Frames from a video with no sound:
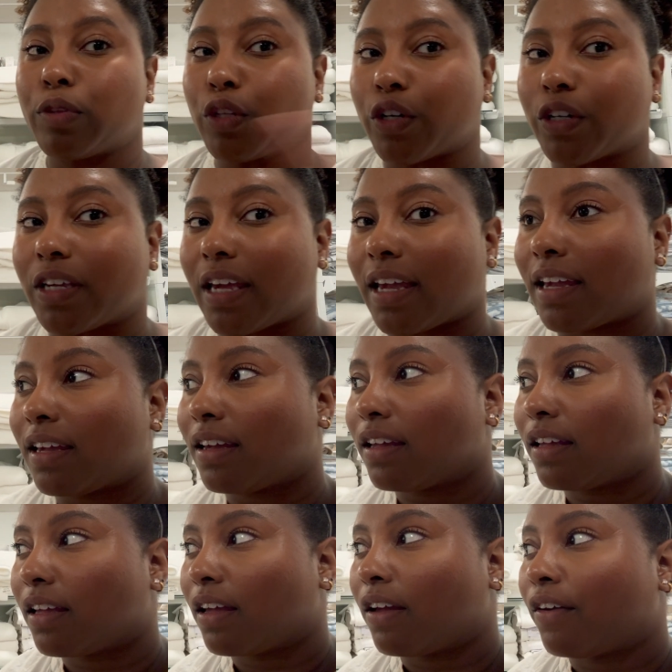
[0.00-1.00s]
looking
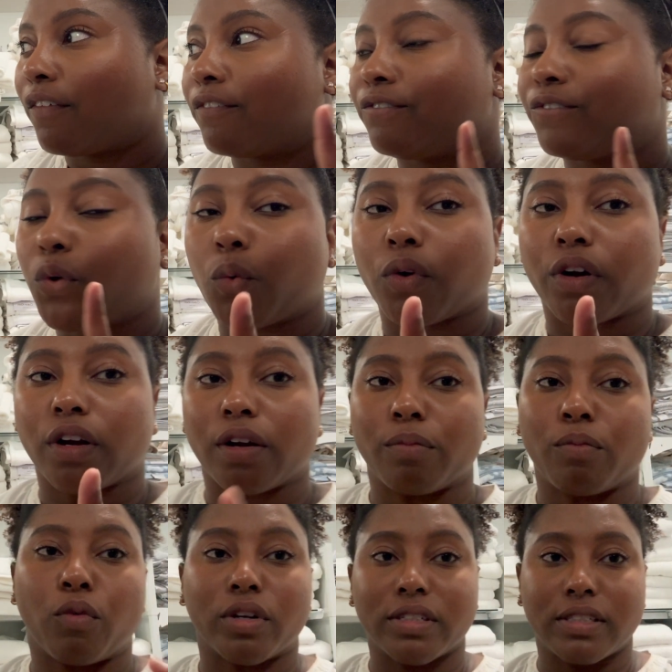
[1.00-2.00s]
for
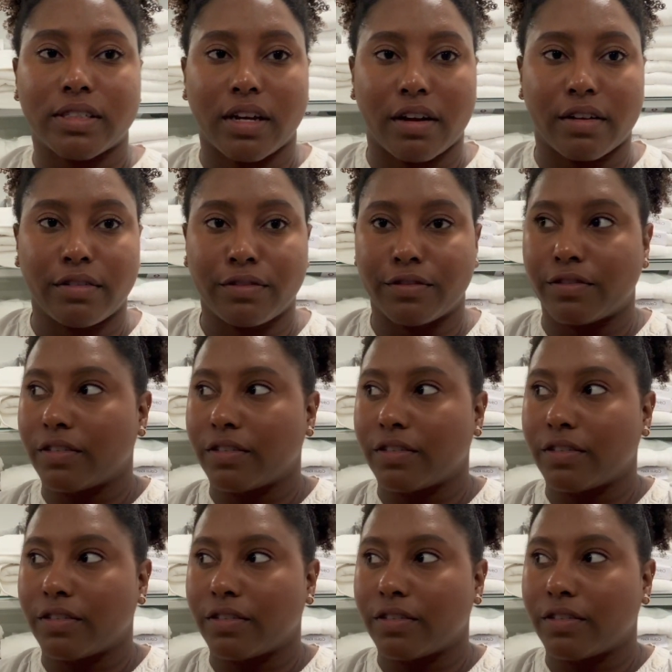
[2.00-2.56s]
more stuff.